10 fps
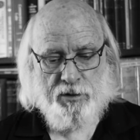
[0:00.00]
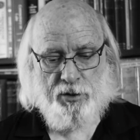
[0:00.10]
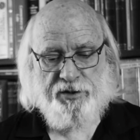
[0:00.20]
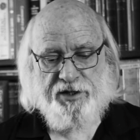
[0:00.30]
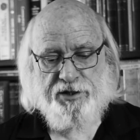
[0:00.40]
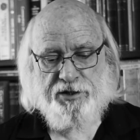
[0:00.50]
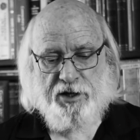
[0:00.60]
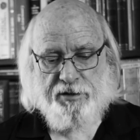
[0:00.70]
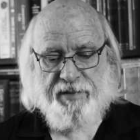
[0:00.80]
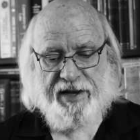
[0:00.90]
Only the
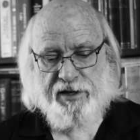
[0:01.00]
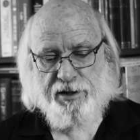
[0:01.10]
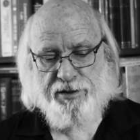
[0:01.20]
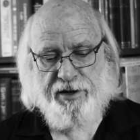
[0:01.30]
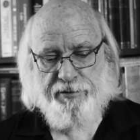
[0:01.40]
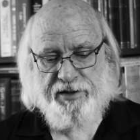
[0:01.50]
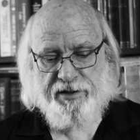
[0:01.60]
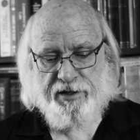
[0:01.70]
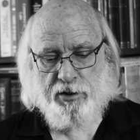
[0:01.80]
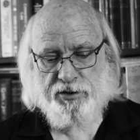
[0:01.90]
dogmatic theory
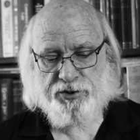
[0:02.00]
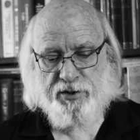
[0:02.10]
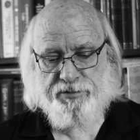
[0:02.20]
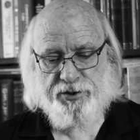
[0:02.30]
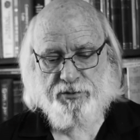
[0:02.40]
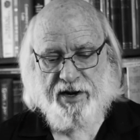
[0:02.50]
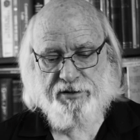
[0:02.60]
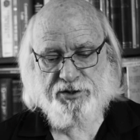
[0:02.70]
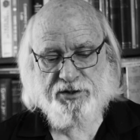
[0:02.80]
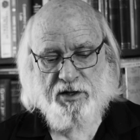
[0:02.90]
that all scripture
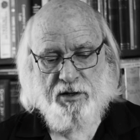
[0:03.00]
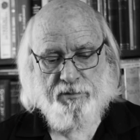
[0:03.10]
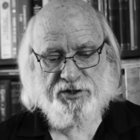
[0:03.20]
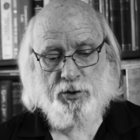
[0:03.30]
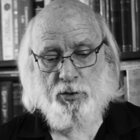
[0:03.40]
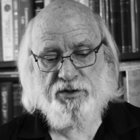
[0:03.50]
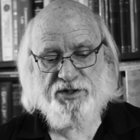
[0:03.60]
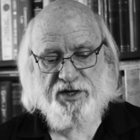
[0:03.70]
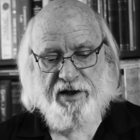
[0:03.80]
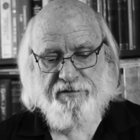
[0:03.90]
writers must hold the
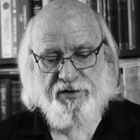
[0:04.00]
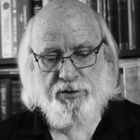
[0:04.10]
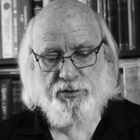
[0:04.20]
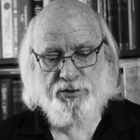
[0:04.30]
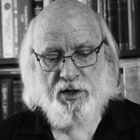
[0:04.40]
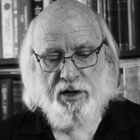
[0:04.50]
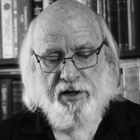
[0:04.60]
same view